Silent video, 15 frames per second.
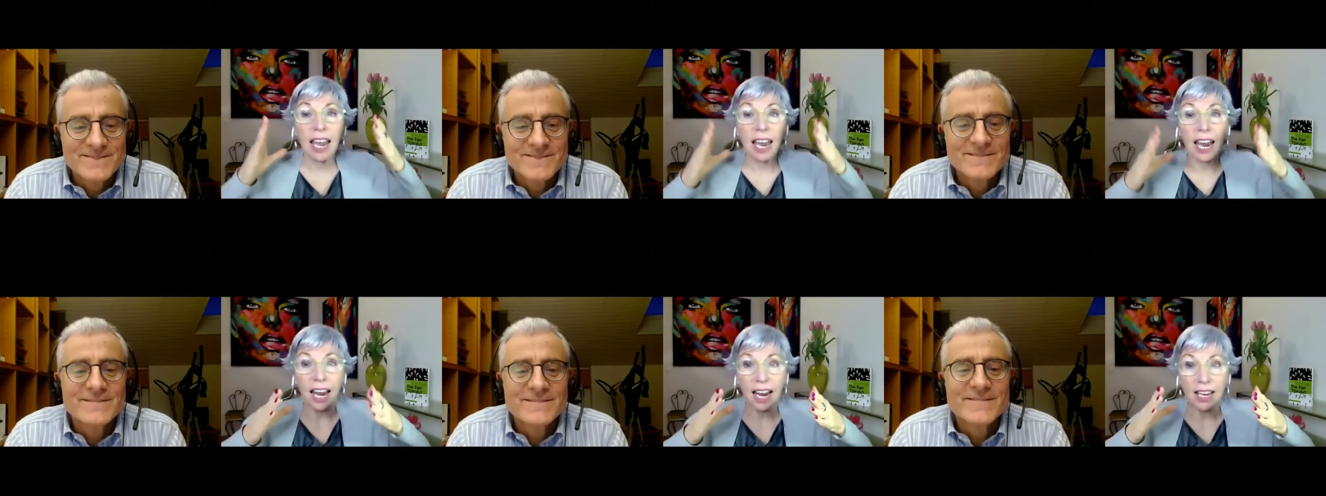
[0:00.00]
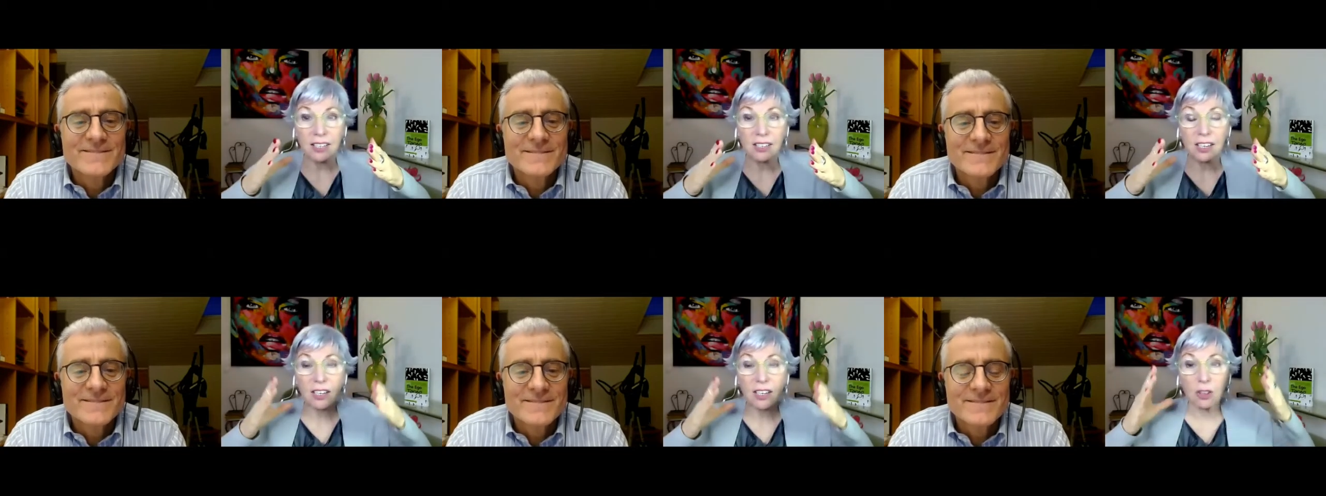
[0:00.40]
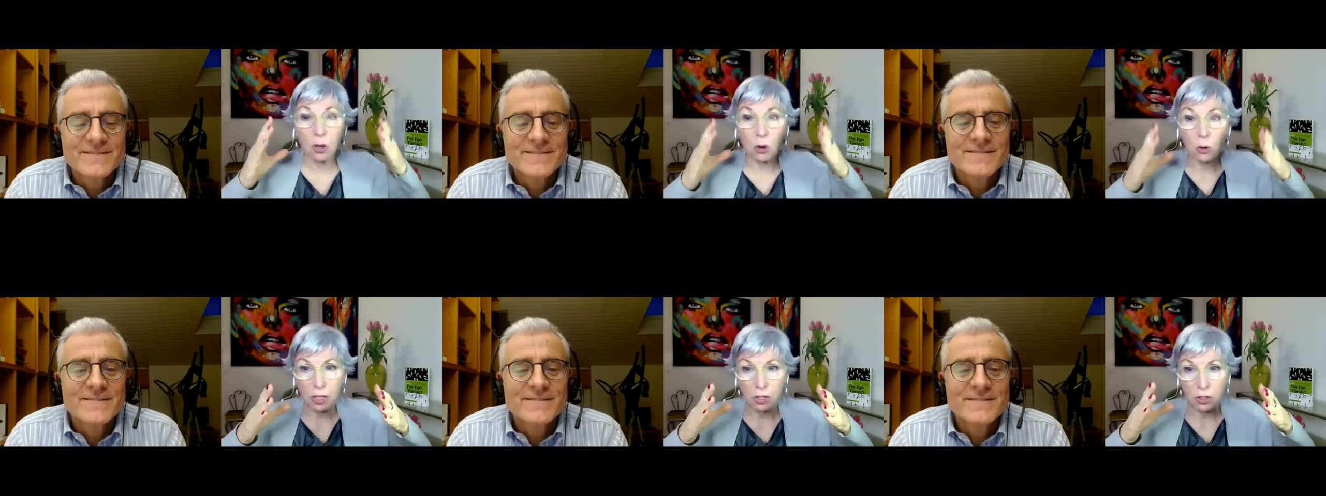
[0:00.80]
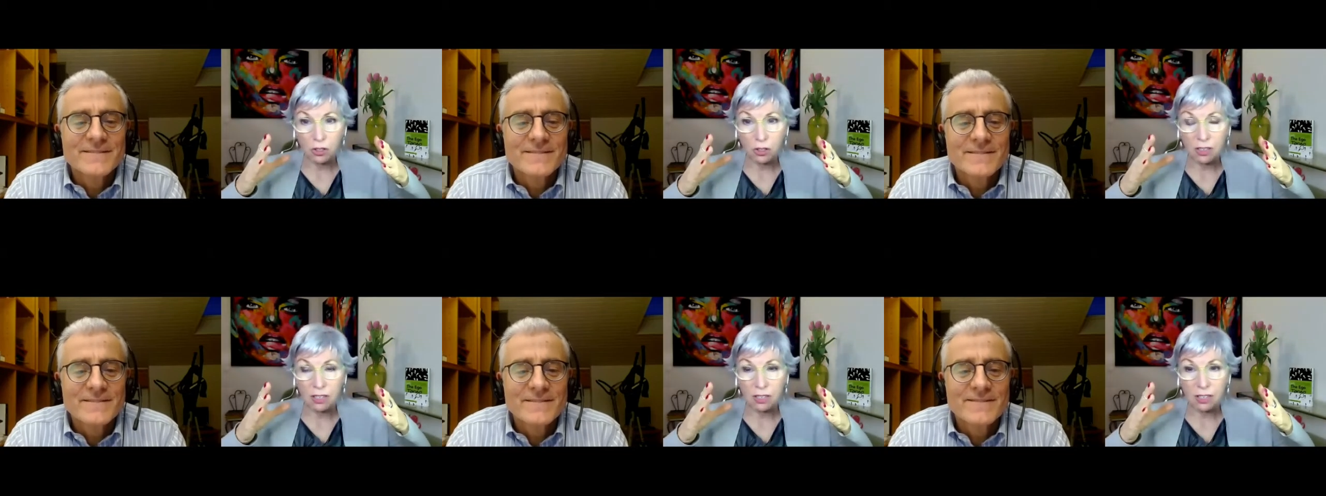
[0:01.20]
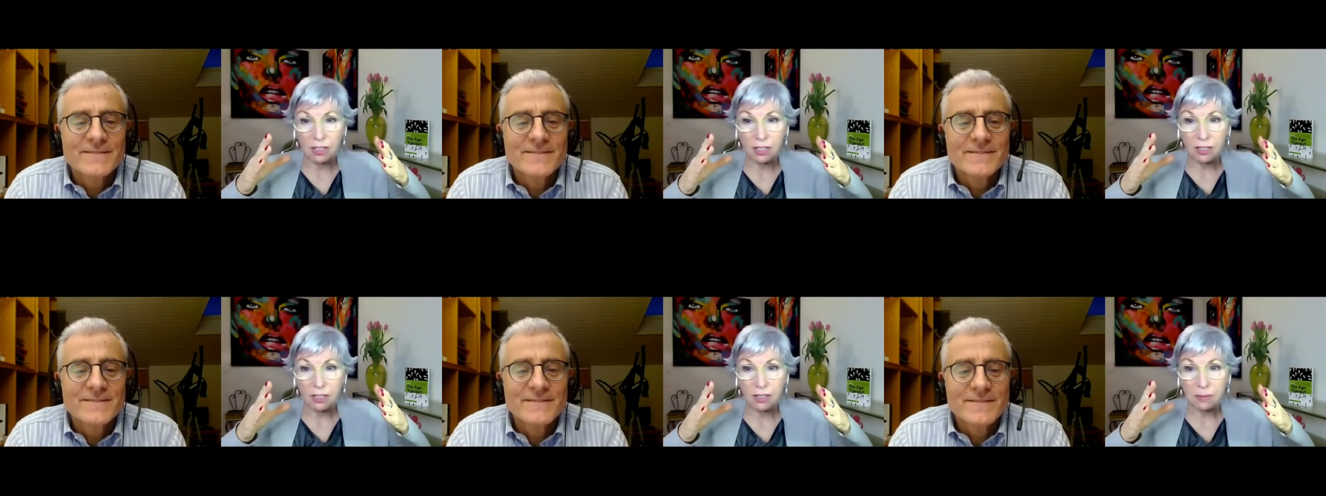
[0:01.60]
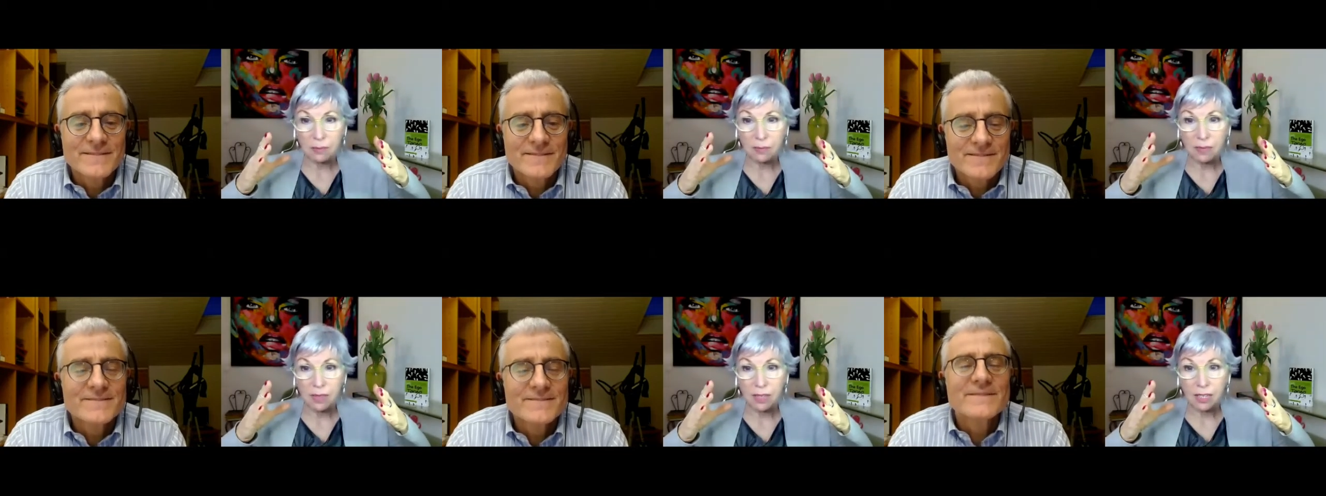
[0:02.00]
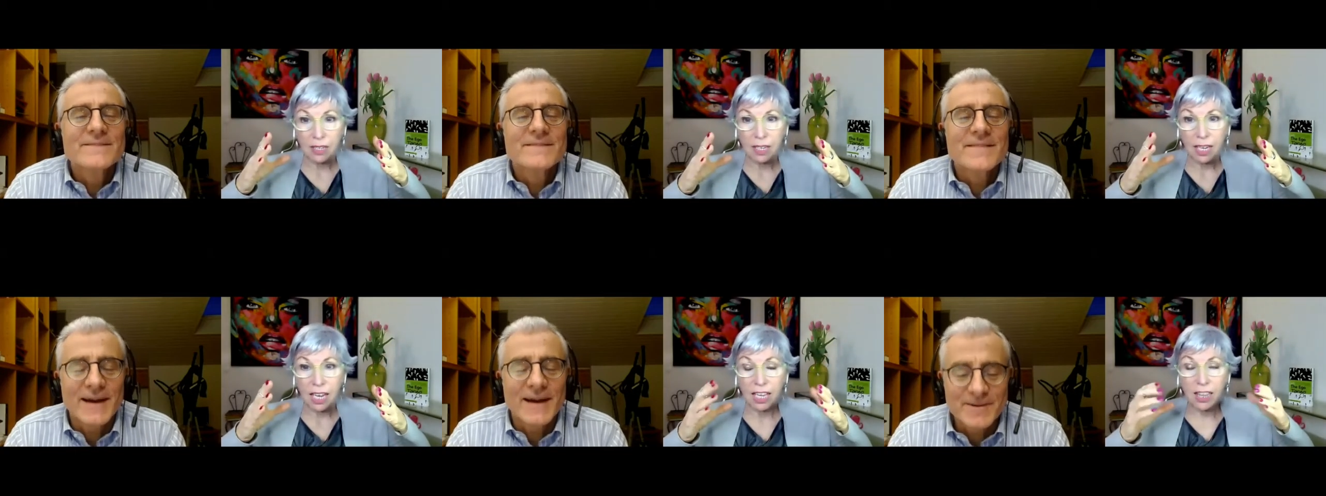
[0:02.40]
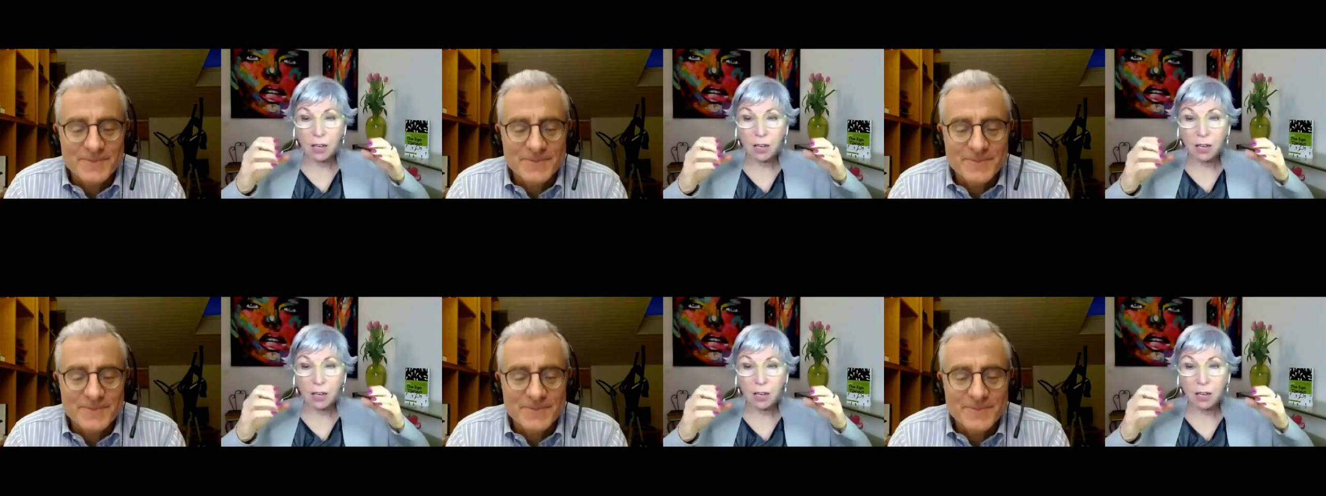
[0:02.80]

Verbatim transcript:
Speaker 1: ask the questions. And